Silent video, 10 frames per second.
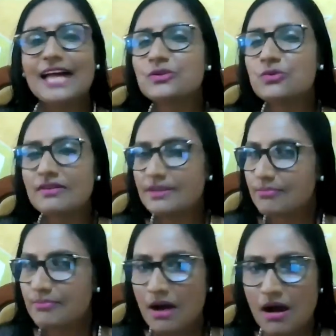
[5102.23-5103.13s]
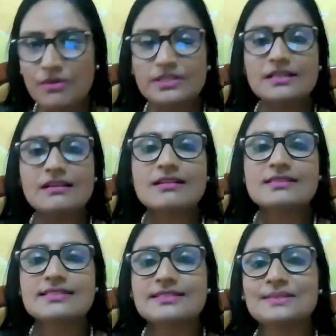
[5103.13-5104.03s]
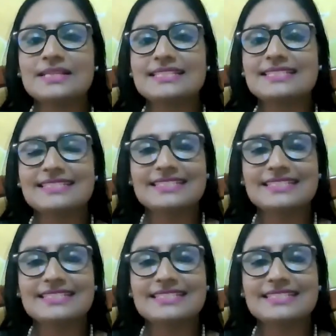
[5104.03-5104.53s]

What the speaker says: and who have empowered our students